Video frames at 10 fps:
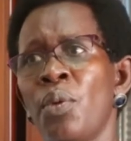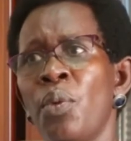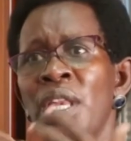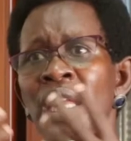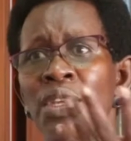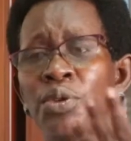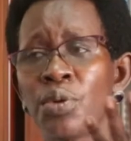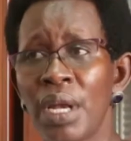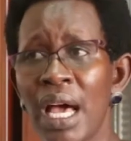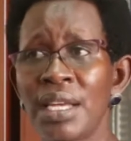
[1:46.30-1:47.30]
we need
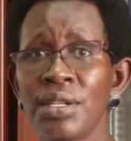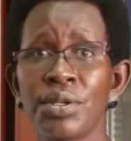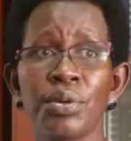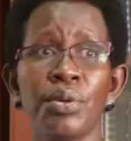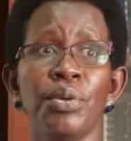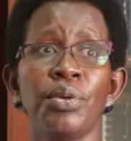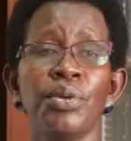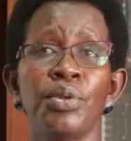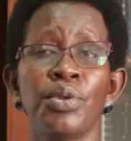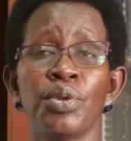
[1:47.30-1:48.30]
to learn to
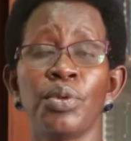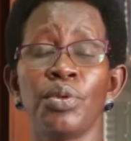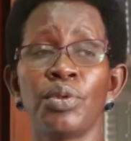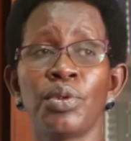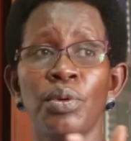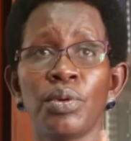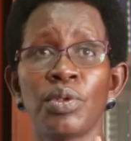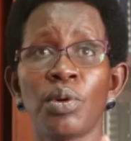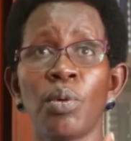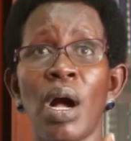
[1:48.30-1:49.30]
to to,
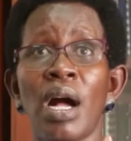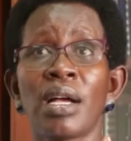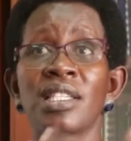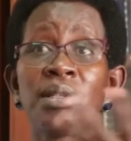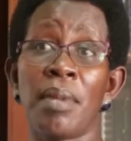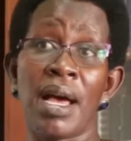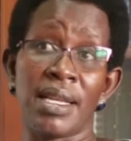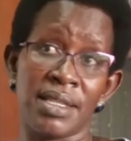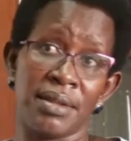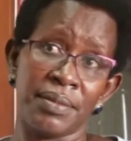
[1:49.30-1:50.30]
to work
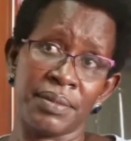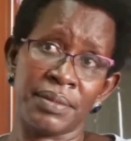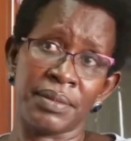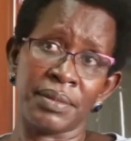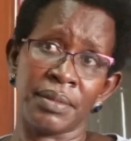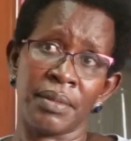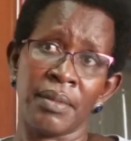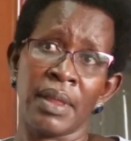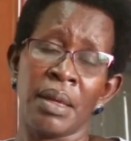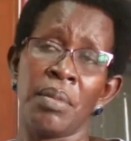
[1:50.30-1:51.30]
smart
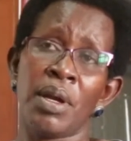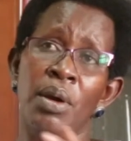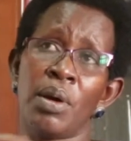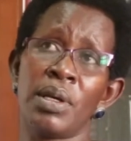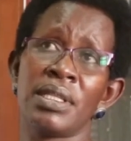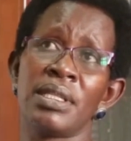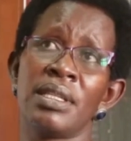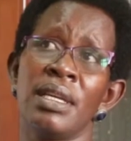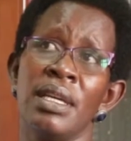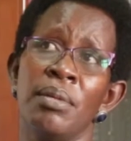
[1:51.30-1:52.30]
because
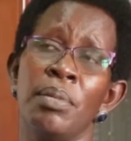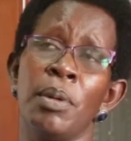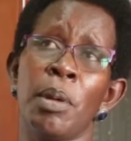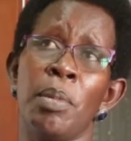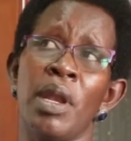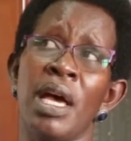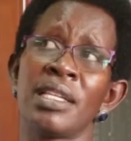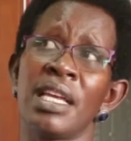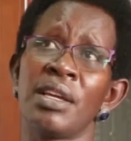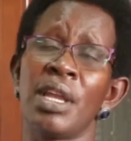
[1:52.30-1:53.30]
people
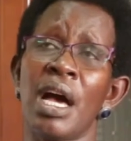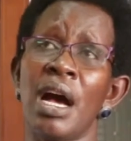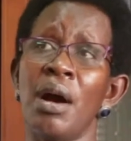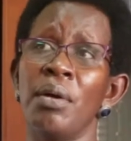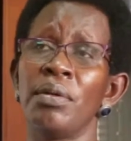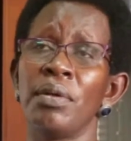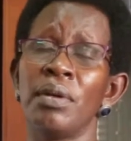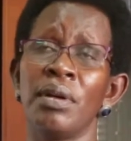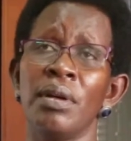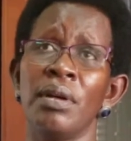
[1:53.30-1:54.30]
are saying now
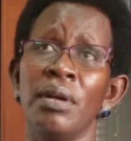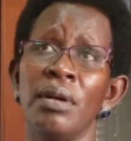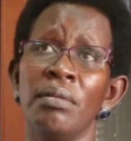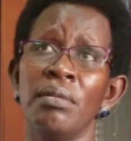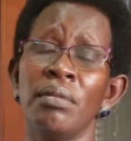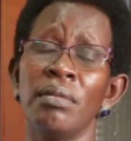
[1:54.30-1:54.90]
uh,